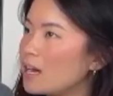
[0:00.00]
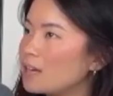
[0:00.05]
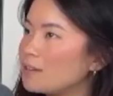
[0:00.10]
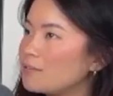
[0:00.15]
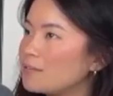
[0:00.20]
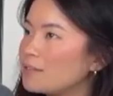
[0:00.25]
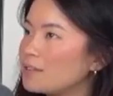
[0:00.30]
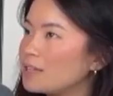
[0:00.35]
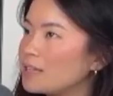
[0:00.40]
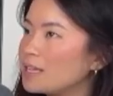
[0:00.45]
I
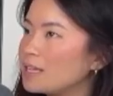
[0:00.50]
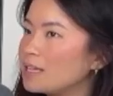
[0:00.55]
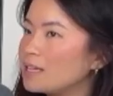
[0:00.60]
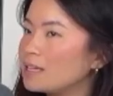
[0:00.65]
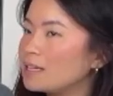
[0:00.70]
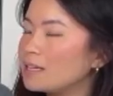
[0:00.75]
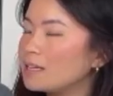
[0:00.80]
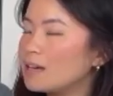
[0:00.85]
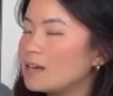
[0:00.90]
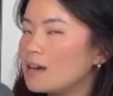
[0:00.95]
feel
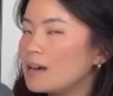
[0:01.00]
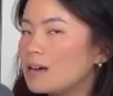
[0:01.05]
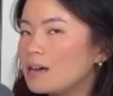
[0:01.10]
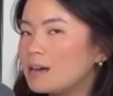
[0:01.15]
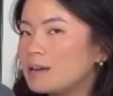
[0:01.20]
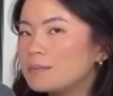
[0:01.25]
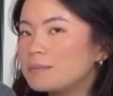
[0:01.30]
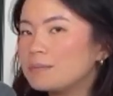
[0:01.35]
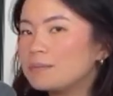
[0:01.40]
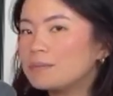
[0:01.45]
like
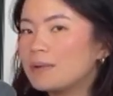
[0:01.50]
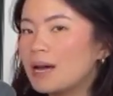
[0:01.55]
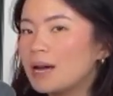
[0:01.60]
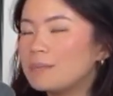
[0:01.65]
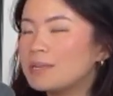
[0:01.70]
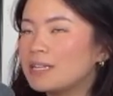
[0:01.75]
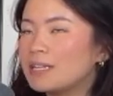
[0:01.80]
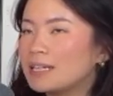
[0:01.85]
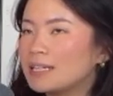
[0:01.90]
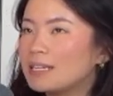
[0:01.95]
I
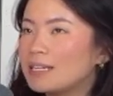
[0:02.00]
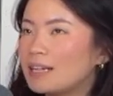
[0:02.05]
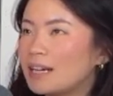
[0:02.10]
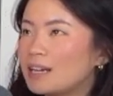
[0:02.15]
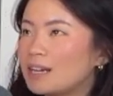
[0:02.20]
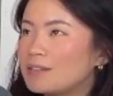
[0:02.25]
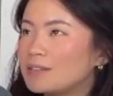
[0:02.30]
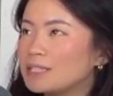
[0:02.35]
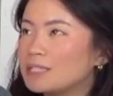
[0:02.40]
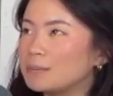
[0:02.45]
mean, I can
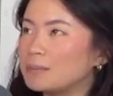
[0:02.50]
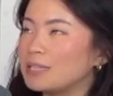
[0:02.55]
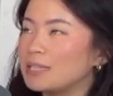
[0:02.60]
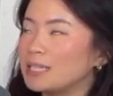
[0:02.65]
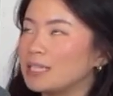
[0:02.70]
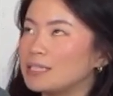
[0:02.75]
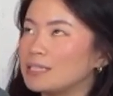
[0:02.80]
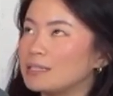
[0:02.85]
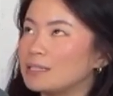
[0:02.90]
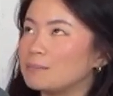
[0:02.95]
kind of explain,
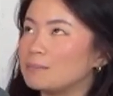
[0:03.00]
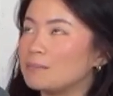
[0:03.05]
I guess,